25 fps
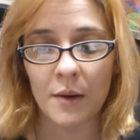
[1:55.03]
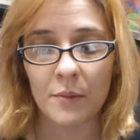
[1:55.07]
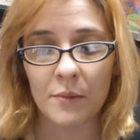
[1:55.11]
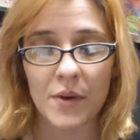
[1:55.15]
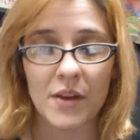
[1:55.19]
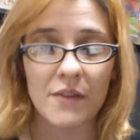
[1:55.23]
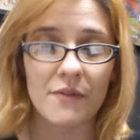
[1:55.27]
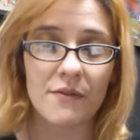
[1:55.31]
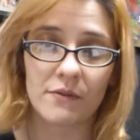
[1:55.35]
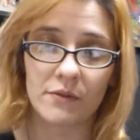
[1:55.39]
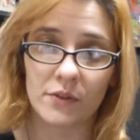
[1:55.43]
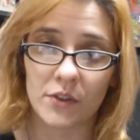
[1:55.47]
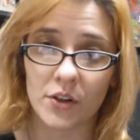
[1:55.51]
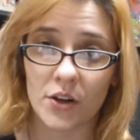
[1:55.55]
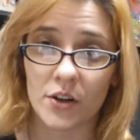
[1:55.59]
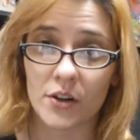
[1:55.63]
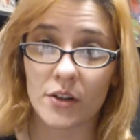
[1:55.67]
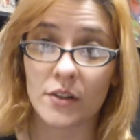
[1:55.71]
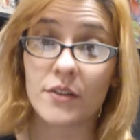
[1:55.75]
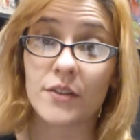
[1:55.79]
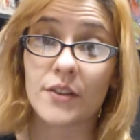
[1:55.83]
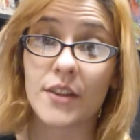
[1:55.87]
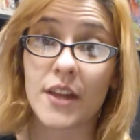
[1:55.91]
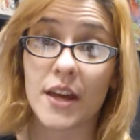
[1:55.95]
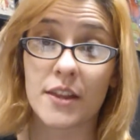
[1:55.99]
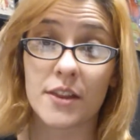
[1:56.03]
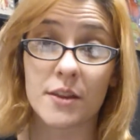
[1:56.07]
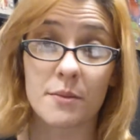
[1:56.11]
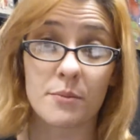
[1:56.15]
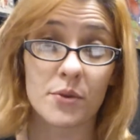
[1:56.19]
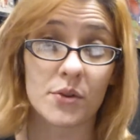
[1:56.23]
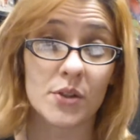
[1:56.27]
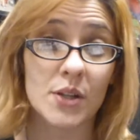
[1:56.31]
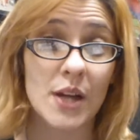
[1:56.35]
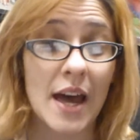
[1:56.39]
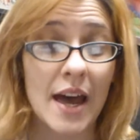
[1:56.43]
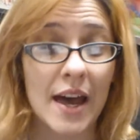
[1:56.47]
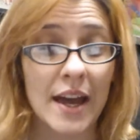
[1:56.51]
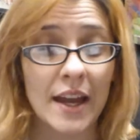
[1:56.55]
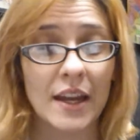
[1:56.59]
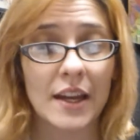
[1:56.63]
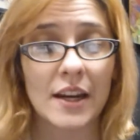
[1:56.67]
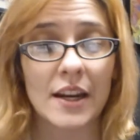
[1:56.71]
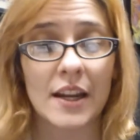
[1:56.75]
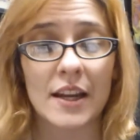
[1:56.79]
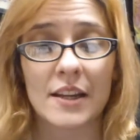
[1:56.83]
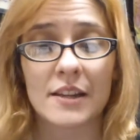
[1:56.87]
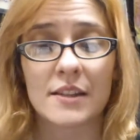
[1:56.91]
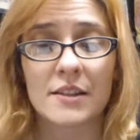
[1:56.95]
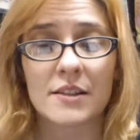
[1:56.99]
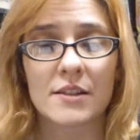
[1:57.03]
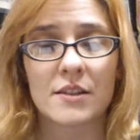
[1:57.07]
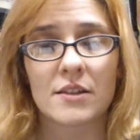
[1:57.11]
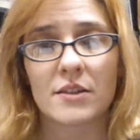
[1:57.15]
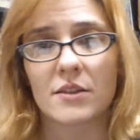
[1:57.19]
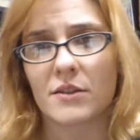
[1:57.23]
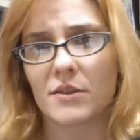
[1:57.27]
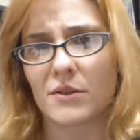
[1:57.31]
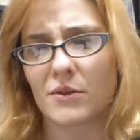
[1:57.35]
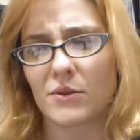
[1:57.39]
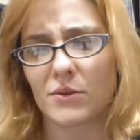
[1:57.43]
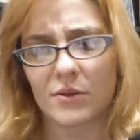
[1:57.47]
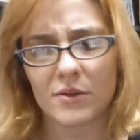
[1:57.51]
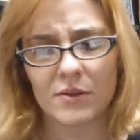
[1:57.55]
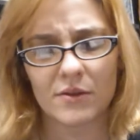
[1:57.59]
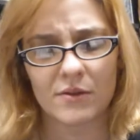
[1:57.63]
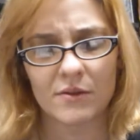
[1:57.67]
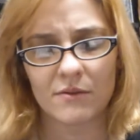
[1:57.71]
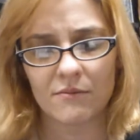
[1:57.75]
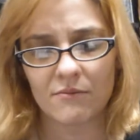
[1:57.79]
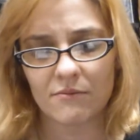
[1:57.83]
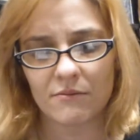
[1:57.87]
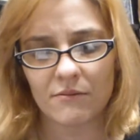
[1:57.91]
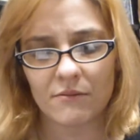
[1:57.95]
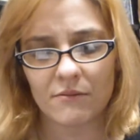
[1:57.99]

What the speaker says: We've learned that the protagonist, who...